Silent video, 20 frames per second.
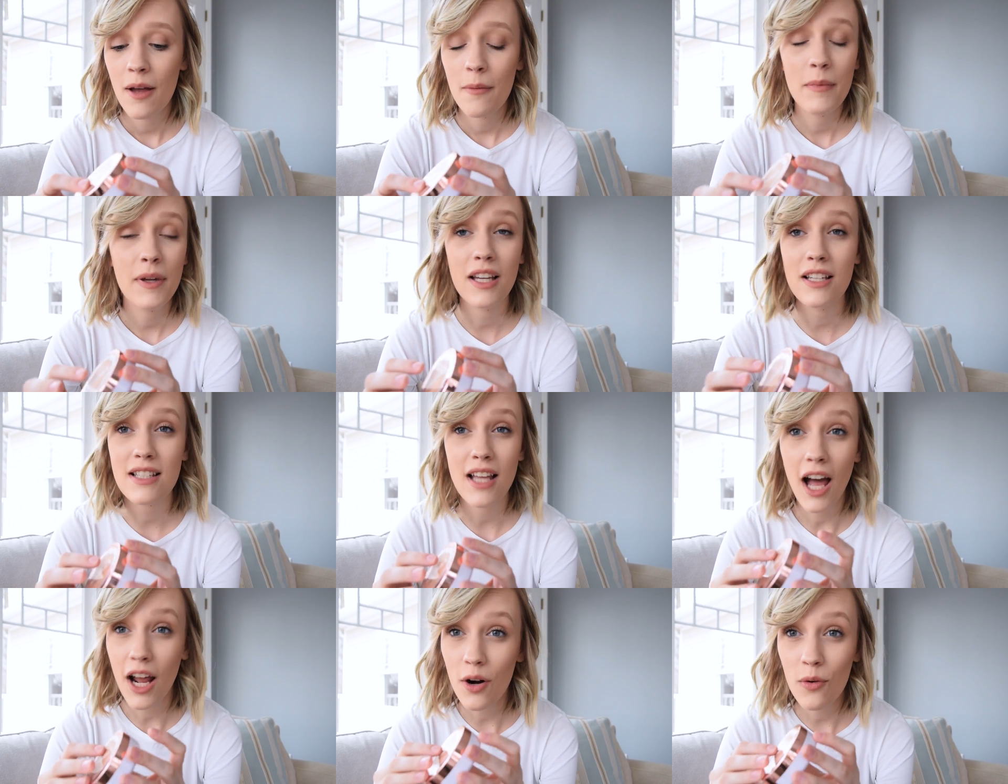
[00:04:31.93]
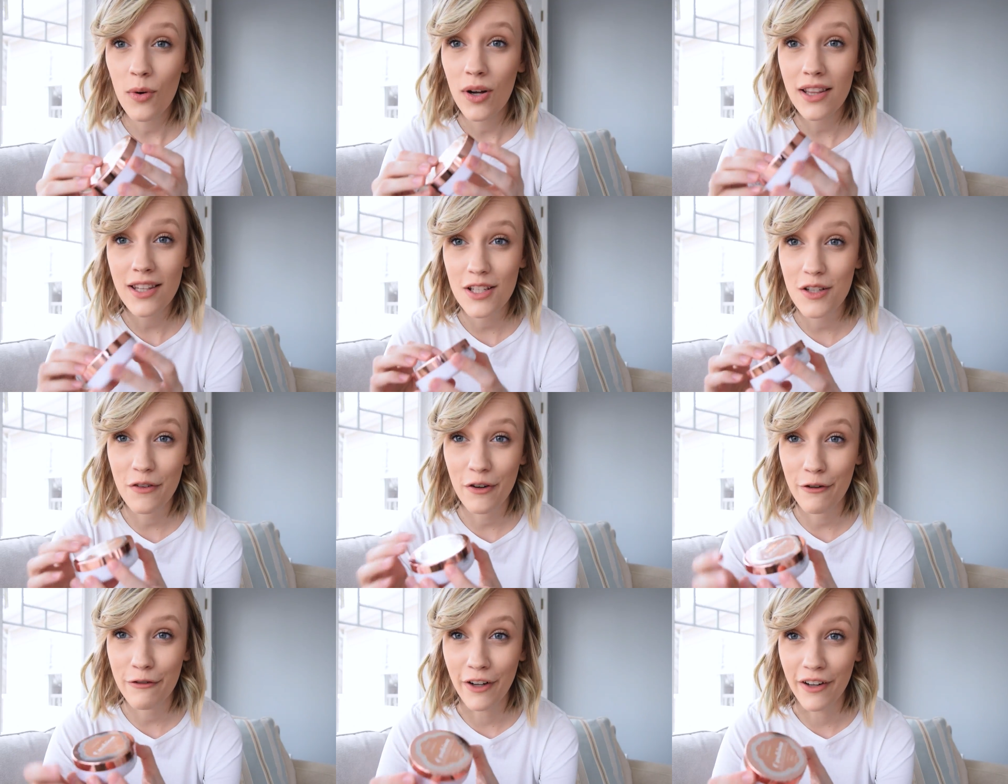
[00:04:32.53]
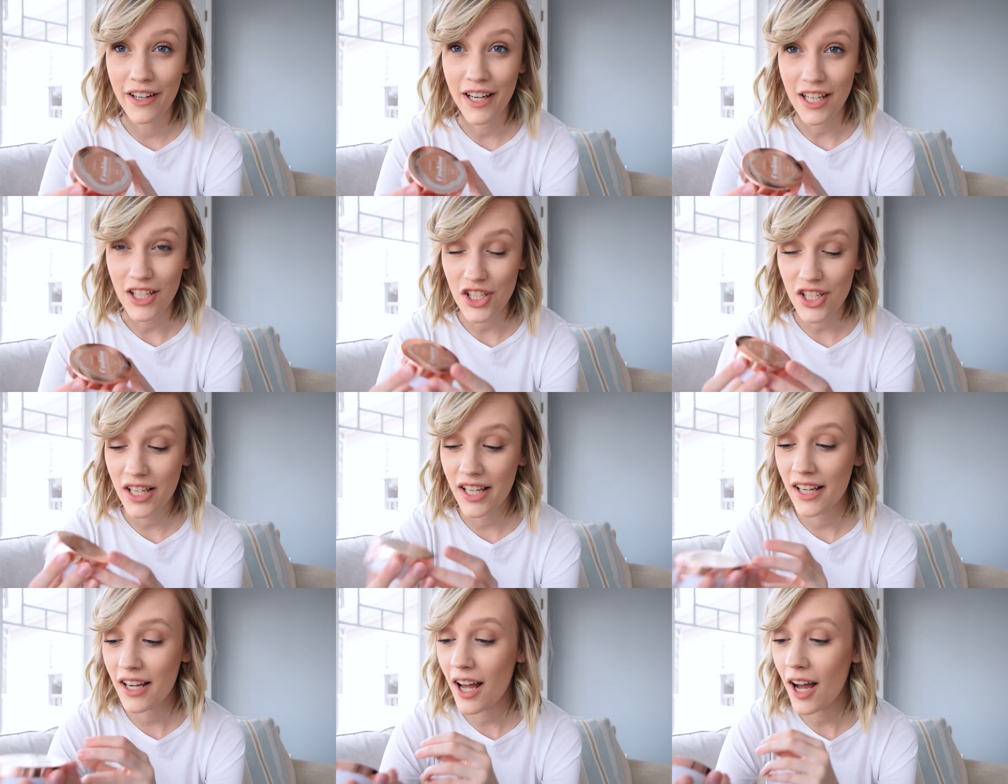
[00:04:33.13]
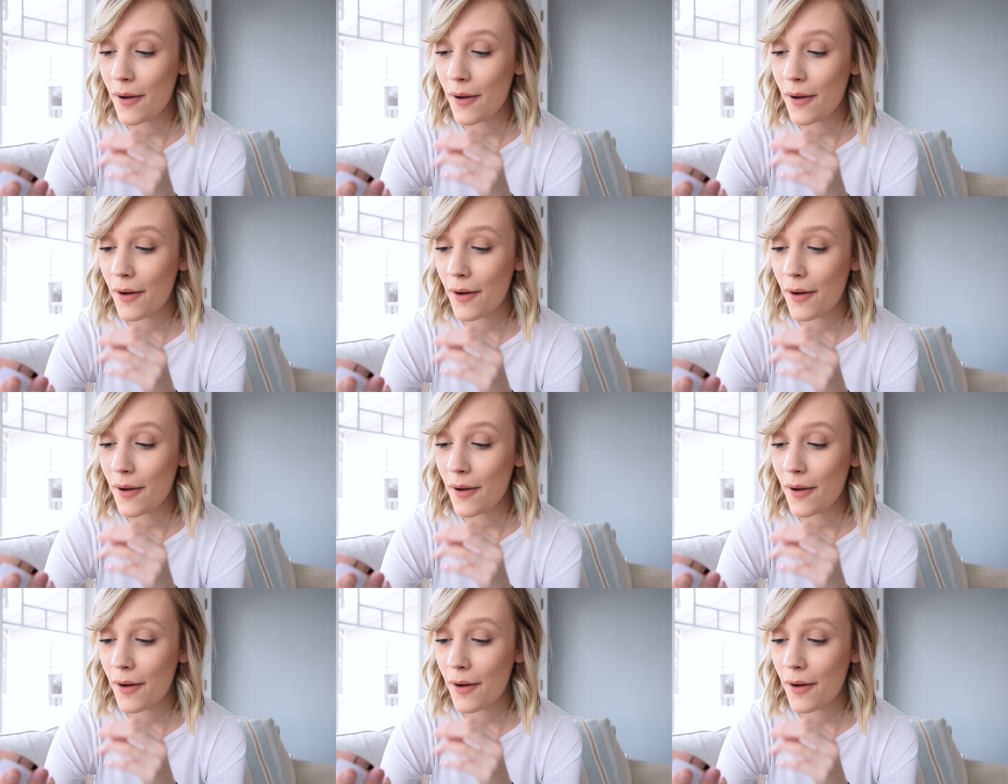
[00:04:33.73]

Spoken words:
because I don't want this for foundation.